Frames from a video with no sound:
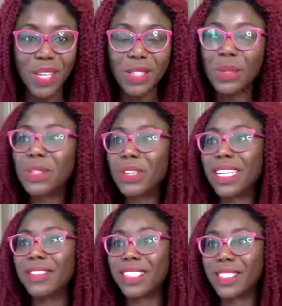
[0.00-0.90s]
So who's
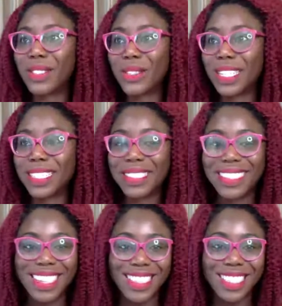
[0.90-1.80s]
ready for the story?
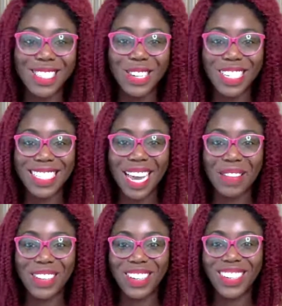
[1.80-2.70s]
Because it's story
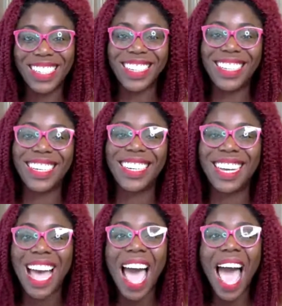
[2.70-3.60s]
time, you know.